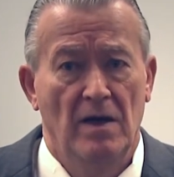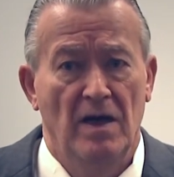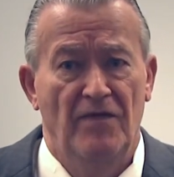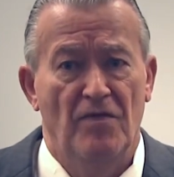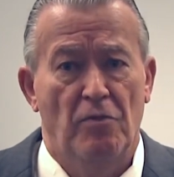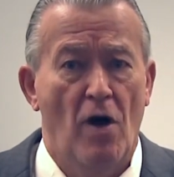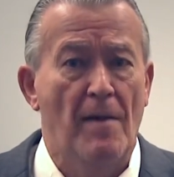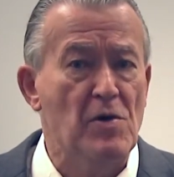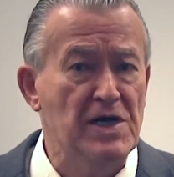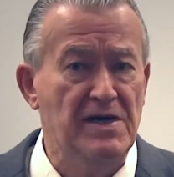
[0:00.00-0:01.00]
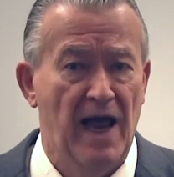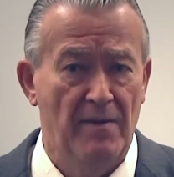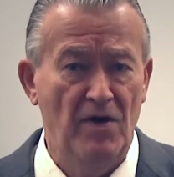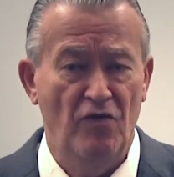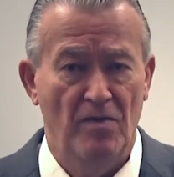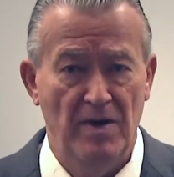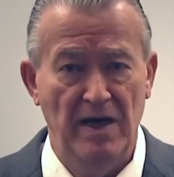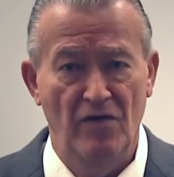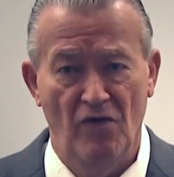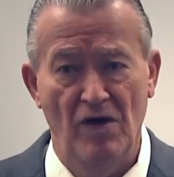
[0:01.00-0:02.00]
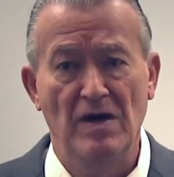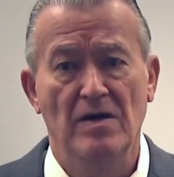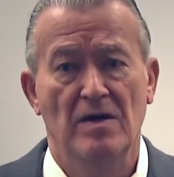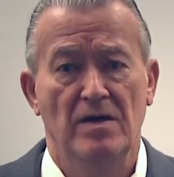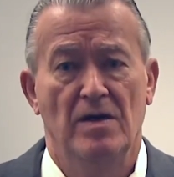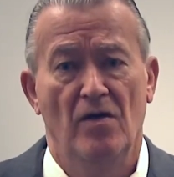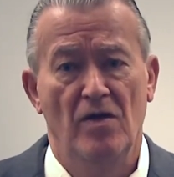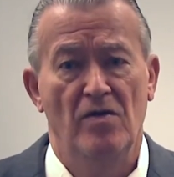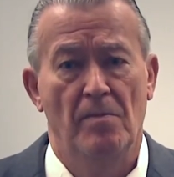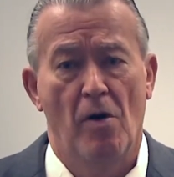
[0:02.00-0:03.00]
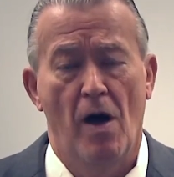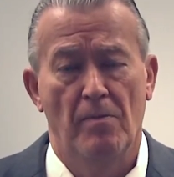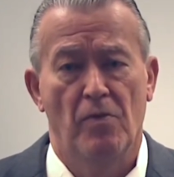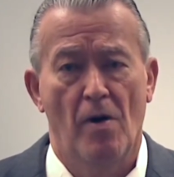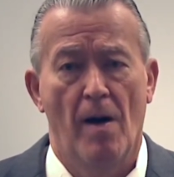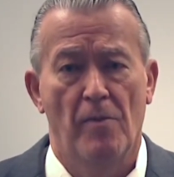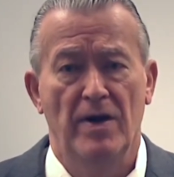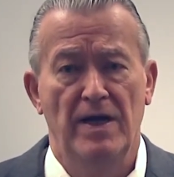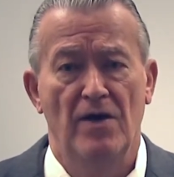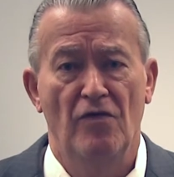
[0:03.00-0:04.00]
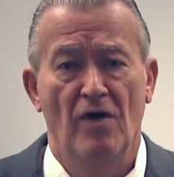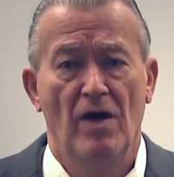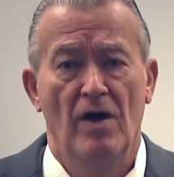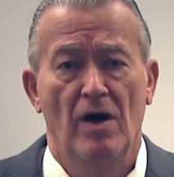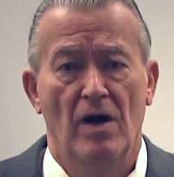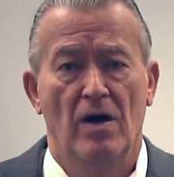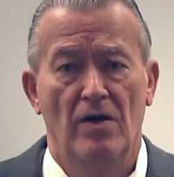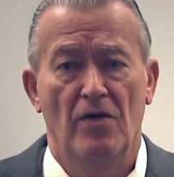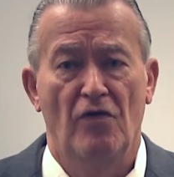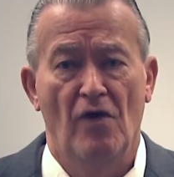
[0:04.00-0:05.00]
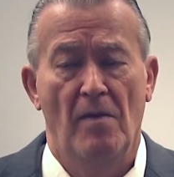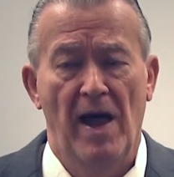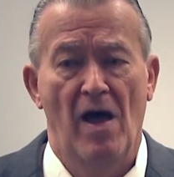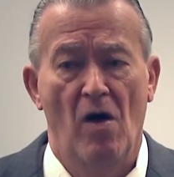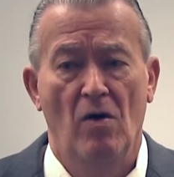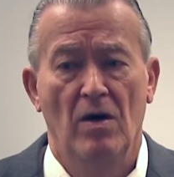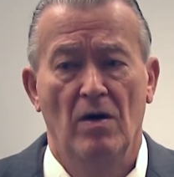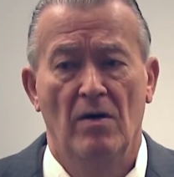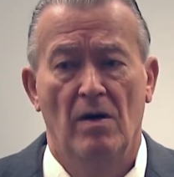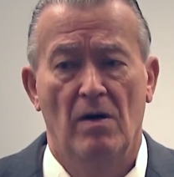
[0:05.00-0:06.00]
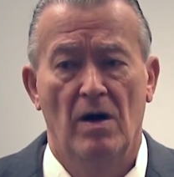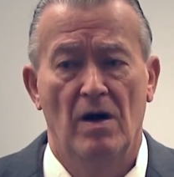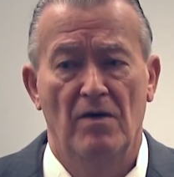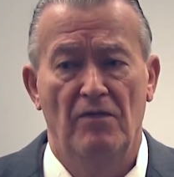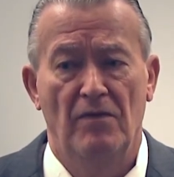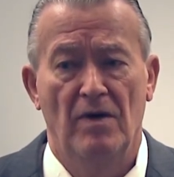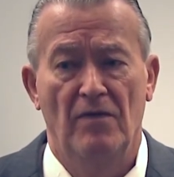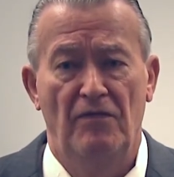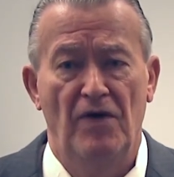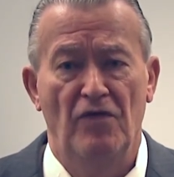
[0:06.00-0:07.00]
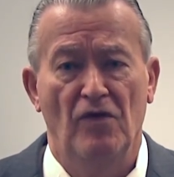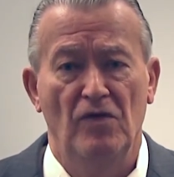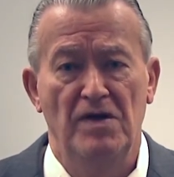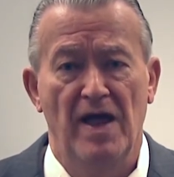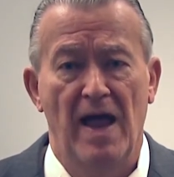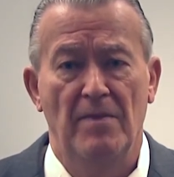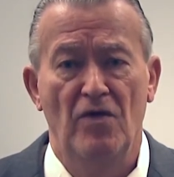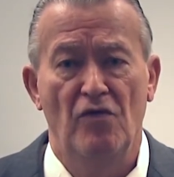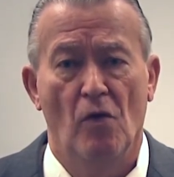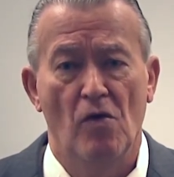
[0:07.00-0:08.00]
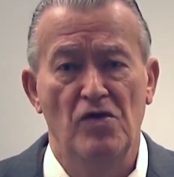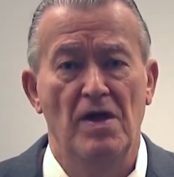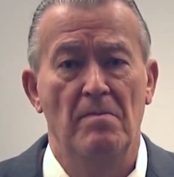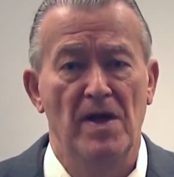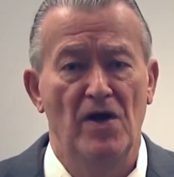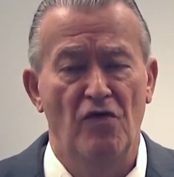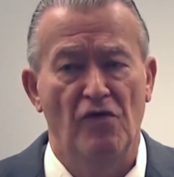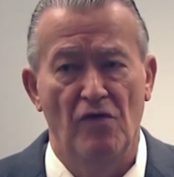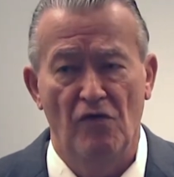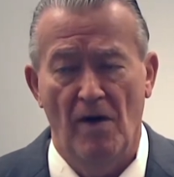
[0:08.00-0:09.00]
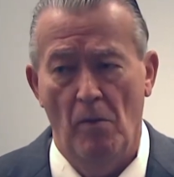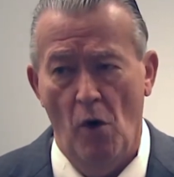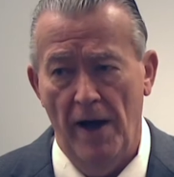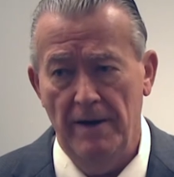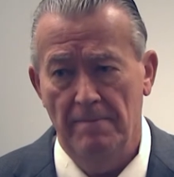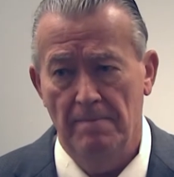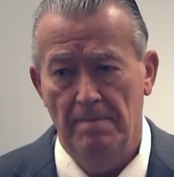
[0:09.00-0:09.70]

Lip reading: If it's property damage, it means, that the property is somehow physically damaged or diminished in some way.